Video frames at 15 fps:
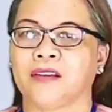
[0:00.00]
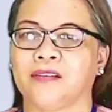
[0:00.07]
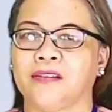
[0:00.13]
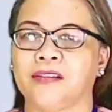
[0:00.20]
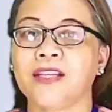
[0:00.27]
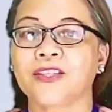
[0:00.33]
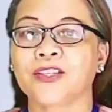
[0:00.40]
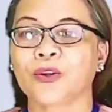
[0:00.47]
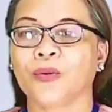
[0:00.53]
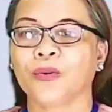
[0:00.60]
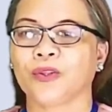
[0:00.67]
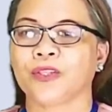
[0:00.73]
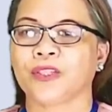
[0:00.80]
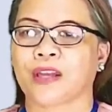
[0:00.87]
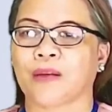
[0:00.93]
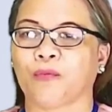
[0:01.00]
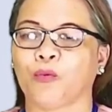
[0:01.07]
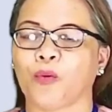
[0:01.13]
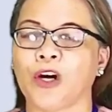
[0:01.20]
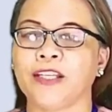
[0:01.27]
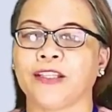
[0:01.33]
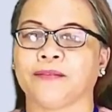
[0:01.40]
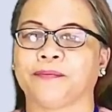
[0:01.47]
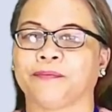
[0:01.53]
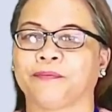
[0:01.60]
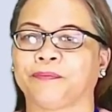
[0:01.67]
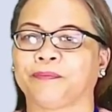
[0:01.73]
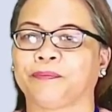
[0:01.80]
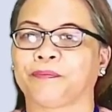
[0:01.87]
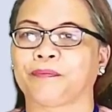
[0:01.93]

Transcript: Let's go to step 1.